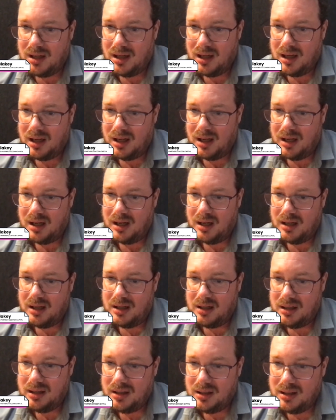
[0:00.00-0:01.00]
All
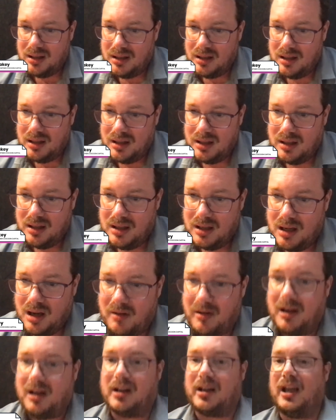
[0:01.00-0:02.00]

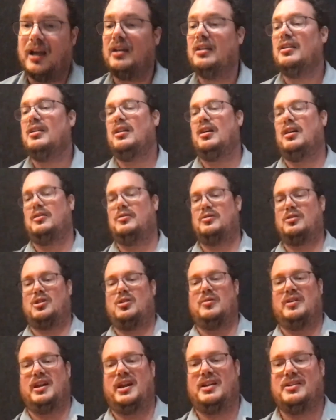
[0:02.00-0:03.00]
right, okay. The
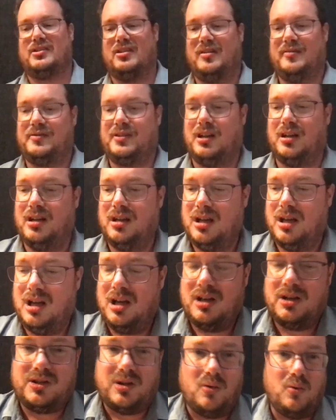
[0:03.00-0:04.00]
Q&A is after.
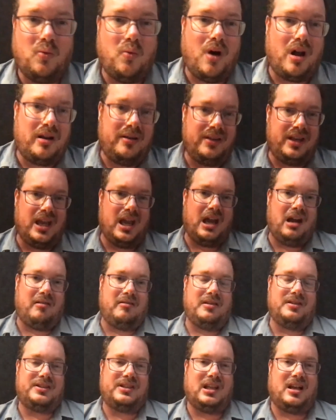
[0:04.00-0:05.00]
So one of the
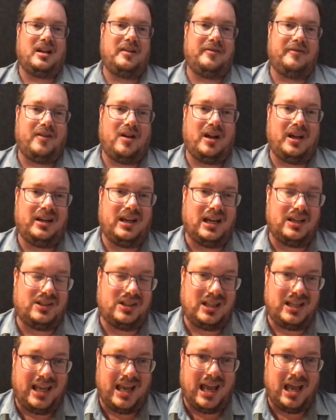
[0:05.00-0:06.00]
areas that I find
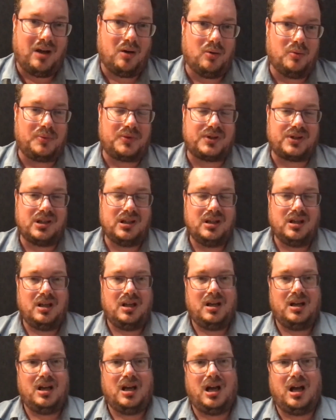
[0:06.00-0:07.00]
actually helps
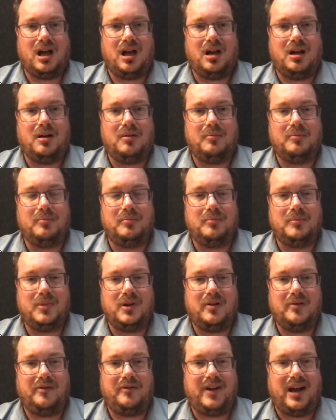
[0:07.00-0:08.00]

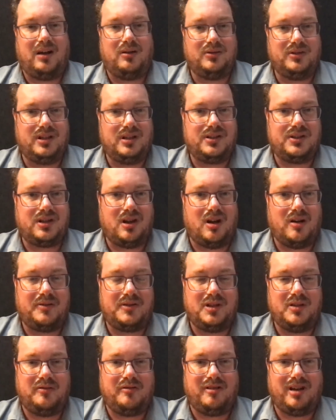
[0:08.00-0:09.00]
founders
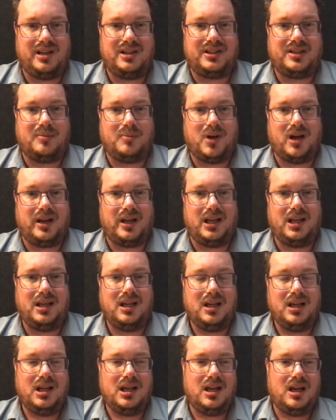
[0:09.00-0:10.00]
after you've raised the money,
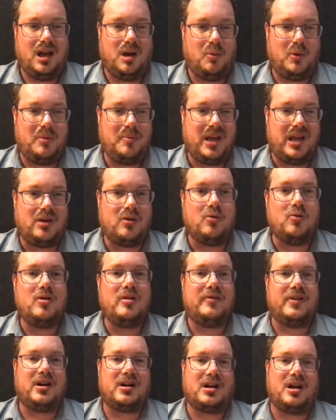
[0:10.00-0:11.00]
we make all
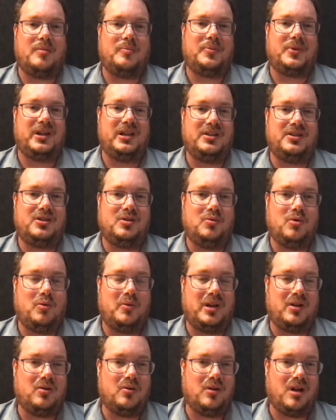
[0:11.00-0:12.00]
of our companies do what
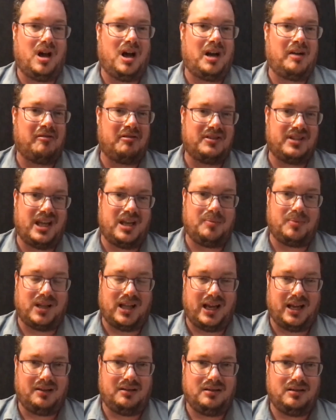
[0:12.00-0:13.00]
we call a 100-day plan.